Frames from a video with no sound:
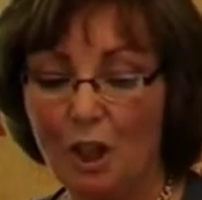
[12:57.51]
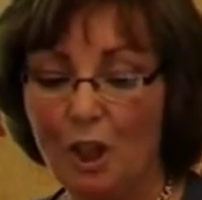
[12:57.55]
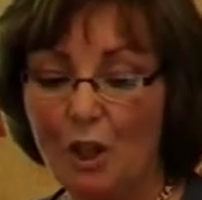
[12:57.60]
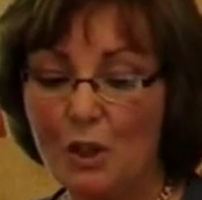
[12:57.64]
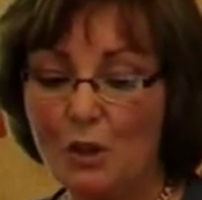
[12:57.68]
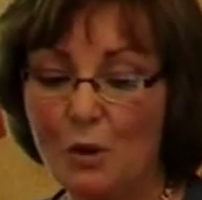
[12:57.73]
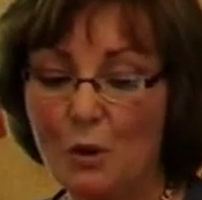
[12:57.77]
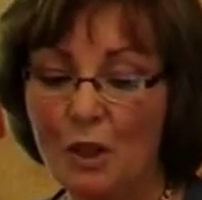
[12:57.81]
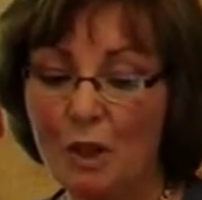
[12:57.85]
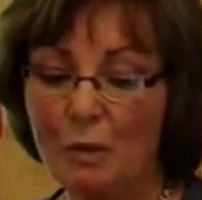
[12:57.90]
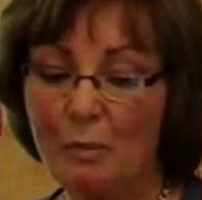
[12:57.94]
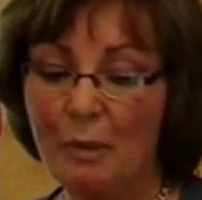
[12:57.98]

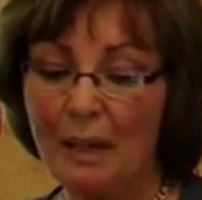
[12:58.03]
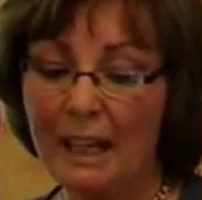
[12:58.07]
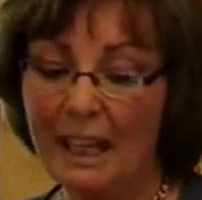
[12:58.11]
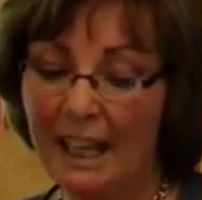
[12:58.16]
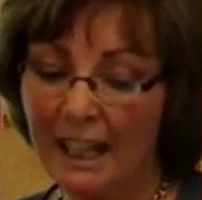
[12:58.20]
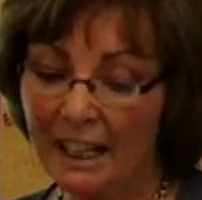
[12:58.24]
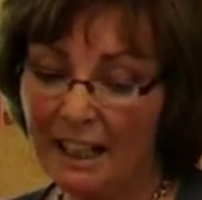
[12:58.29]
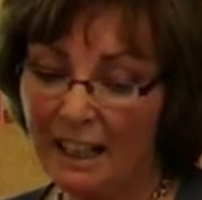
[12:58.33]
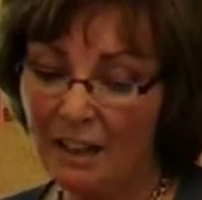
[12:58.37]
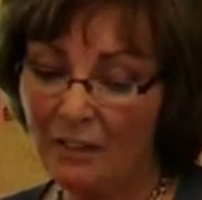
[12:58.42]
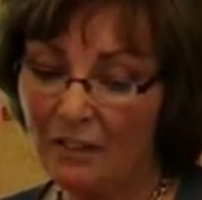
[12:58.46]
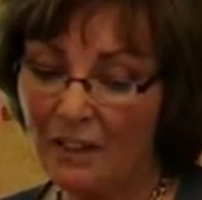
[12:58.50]
So at the
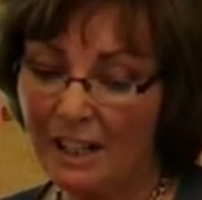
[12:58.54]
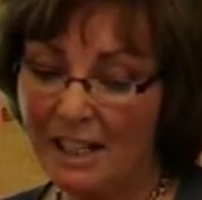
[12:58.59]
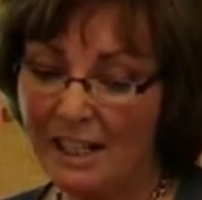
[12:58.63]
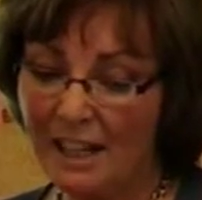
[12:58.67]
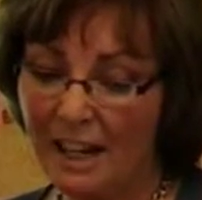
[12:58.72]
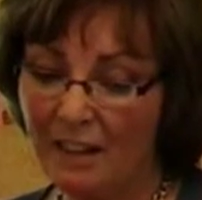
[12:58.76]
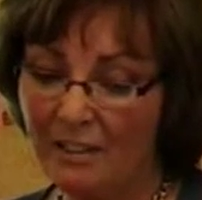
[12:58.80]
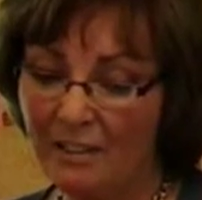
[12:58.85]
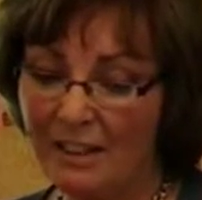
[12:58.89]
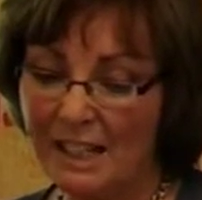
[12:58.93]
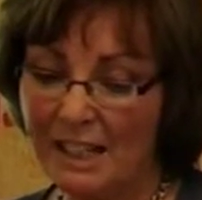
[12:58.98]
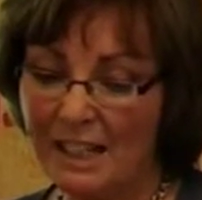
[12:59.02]
beginning of the
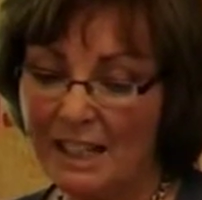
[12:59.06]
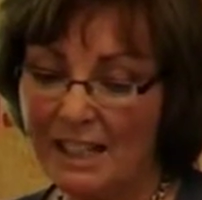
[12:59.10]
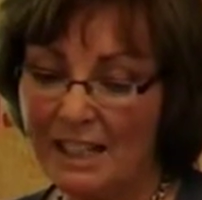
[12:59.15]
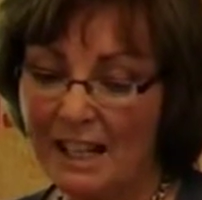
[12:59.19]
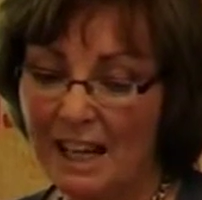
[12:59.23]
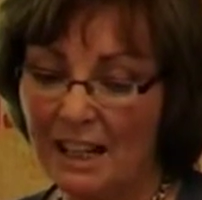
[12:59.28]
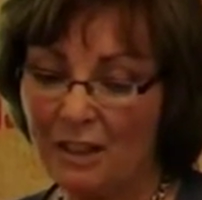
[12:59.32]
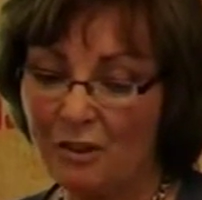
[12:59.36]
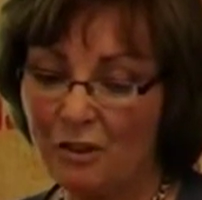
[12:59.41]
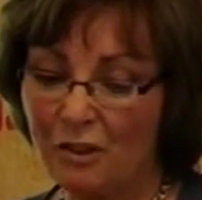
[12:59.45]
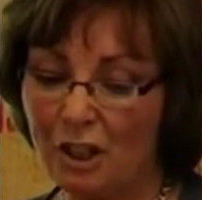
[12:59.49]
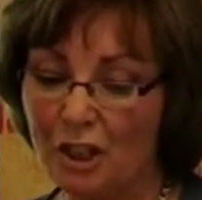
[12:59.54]
17th
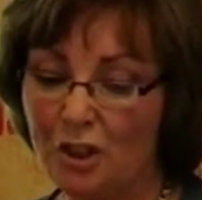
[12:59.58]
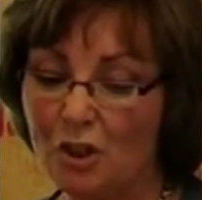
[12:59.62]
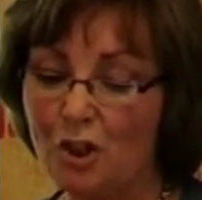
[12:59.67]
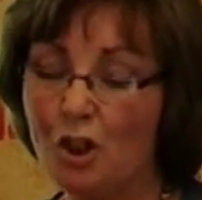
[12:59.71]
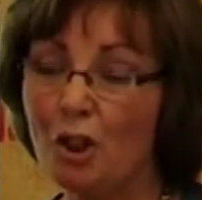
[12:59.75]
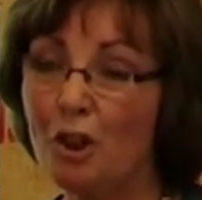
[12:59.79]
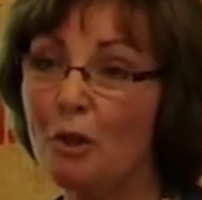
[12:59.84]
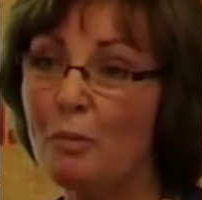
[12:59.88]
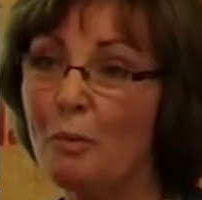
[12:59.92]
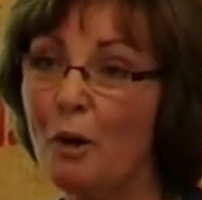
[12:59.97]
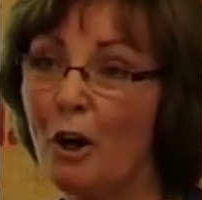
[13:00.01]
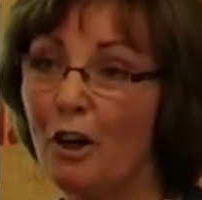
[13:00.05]
century,
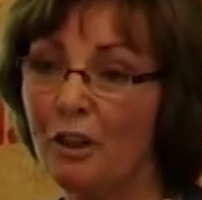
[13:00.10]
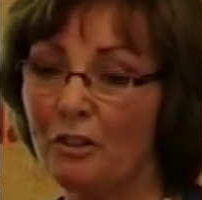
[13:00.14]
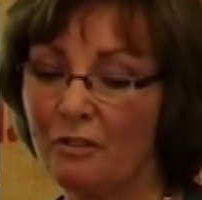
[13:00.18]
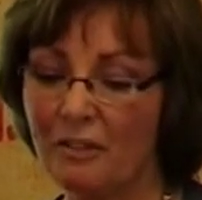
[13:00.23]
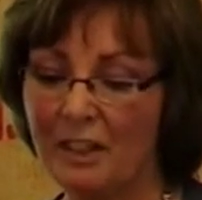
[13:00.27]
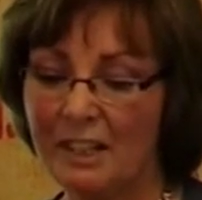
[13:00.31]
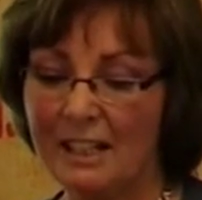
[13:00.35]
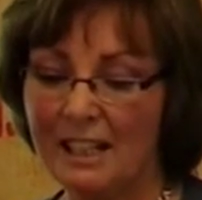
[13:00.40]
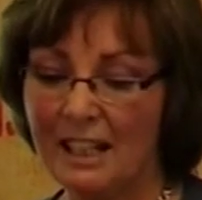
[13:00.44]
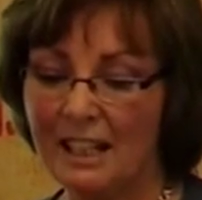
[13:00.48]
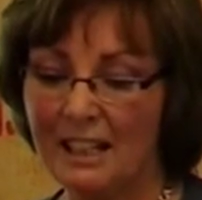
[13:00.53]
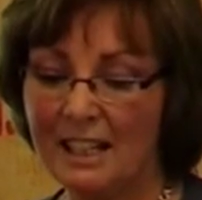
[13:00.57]
2
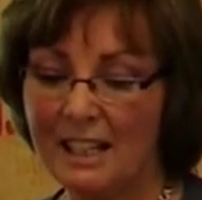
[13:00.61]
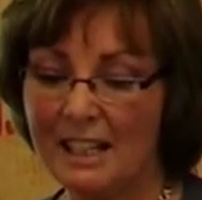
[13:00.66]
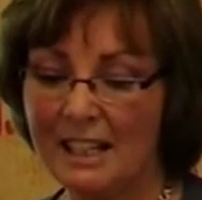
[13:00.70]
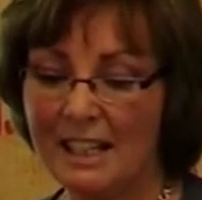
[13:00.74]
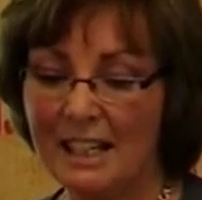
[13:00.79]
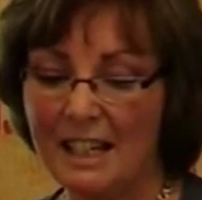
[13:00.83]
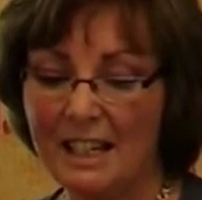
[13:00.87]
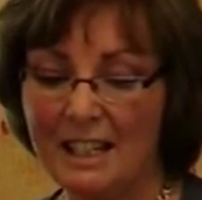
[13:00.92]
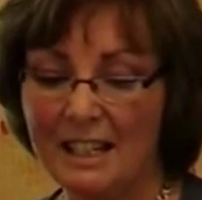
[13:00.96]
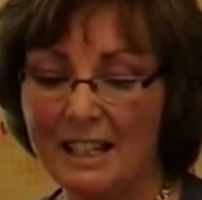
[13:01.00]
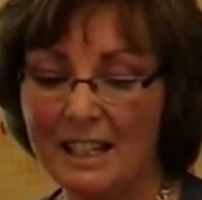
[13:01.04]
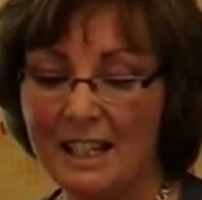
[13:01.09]
powerful
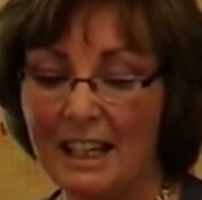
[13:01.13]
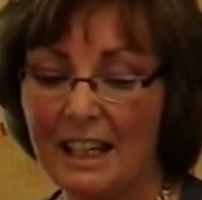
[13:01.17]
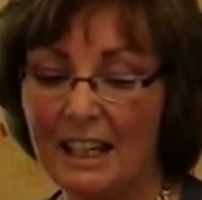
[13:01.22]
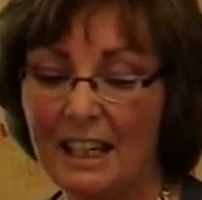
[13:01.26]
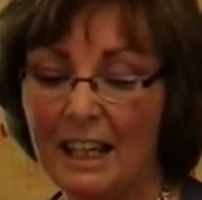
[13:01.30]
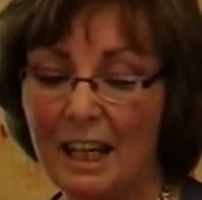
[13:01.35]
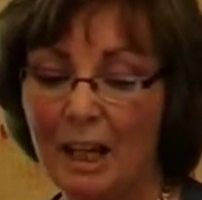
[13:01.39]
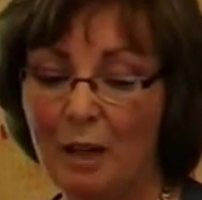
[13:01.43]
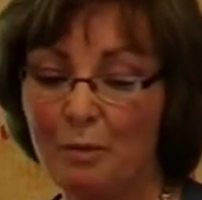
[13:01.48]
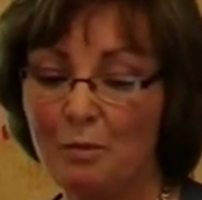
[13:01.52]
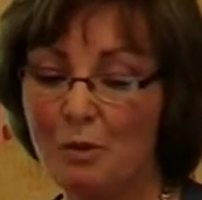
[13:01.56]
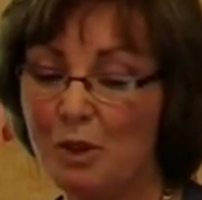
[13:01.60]
dynasties
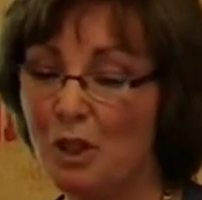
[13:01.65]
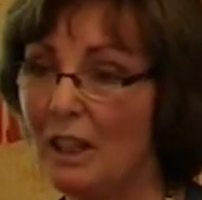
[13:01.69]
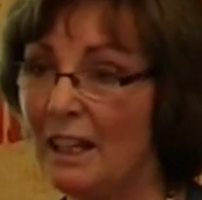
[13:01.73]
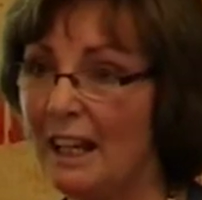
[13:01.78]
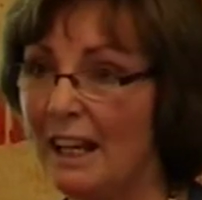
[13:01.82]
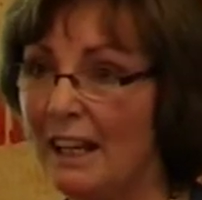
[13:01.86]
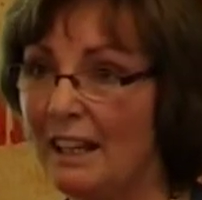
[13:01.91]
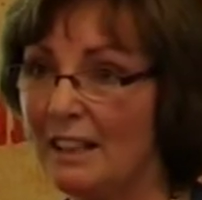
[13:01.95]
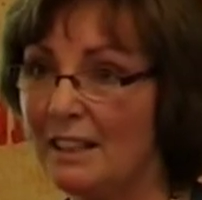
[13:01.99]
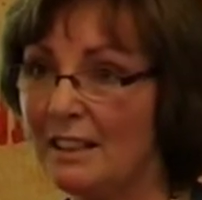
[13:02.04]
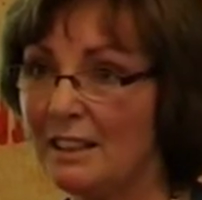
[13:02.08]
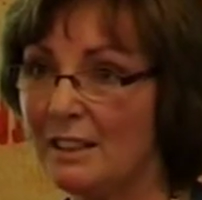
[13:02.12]
came to an
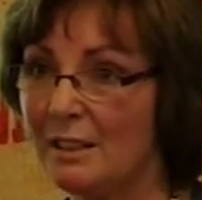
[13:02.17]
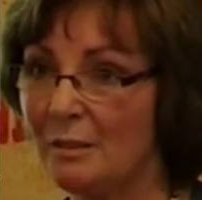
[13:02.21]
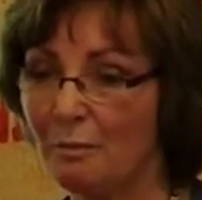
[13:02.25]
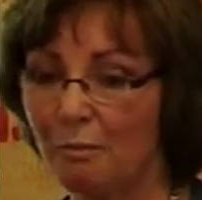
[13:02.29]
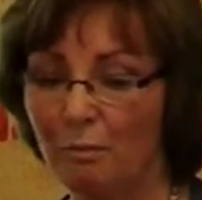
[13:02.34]
end.